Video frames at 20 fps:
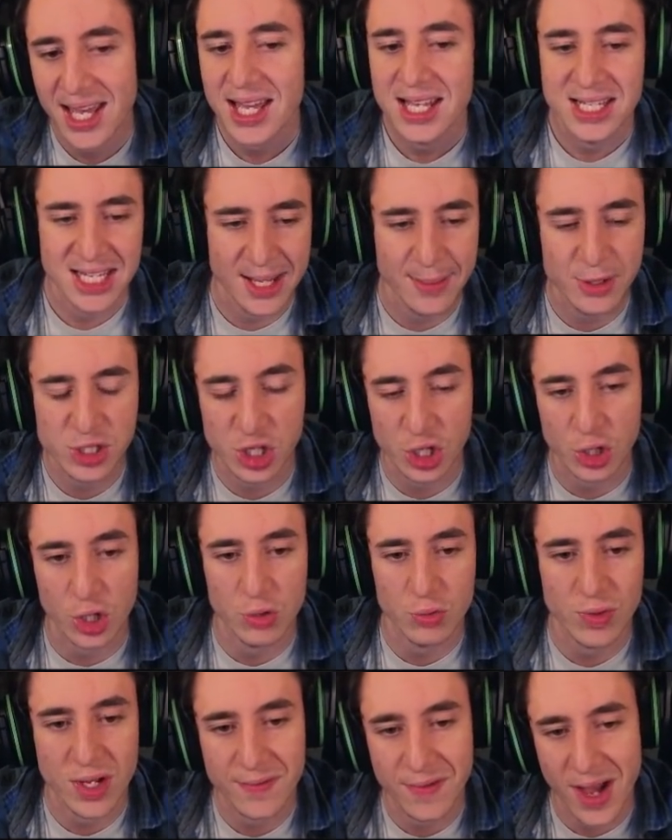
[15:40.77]
Demon should have got
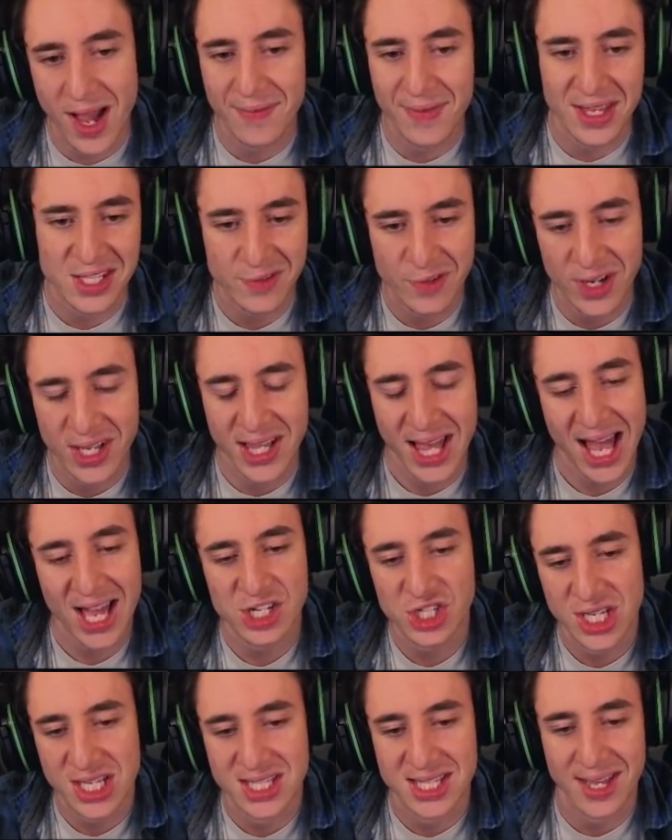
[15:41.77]
the revive. That's free cash
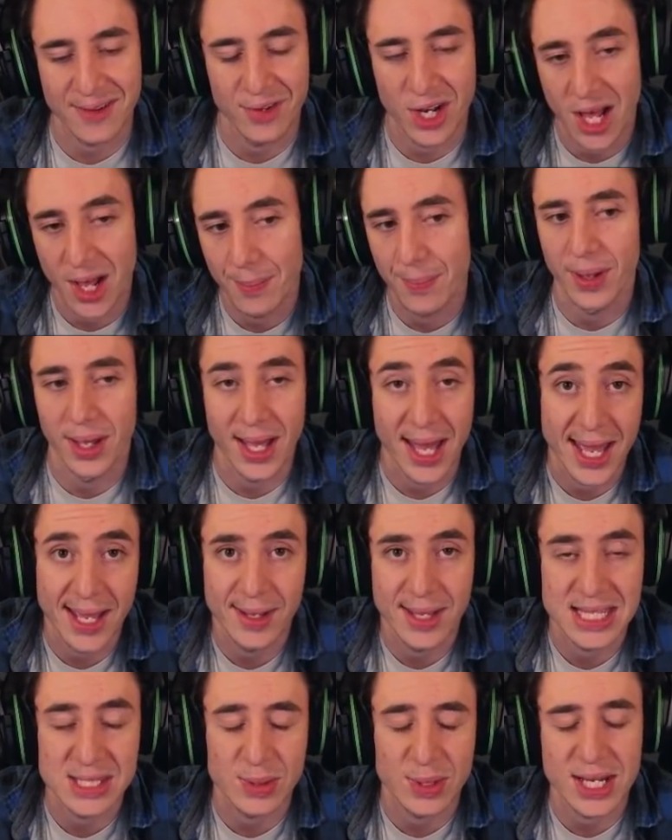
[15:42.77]
that he's given up. But hey,
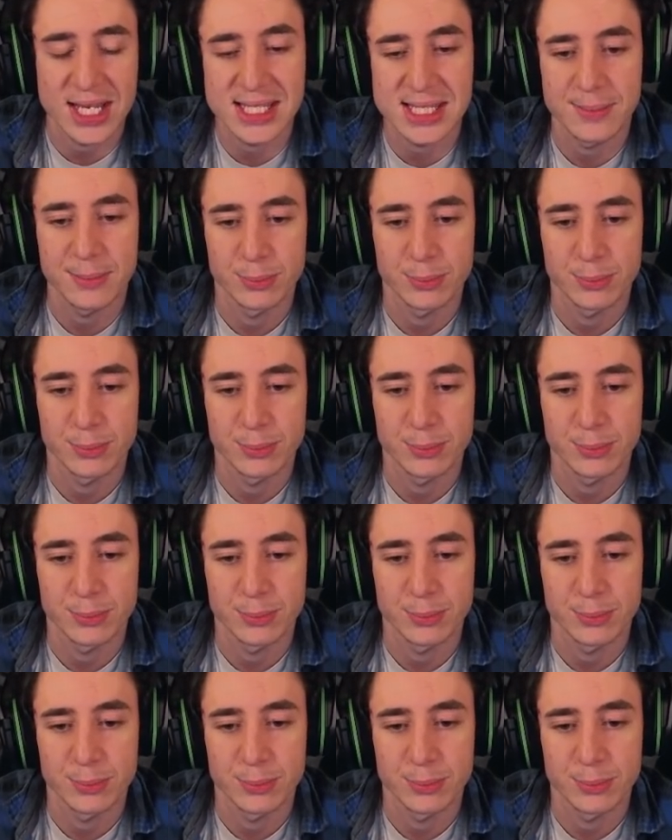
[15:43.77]
it is what it is.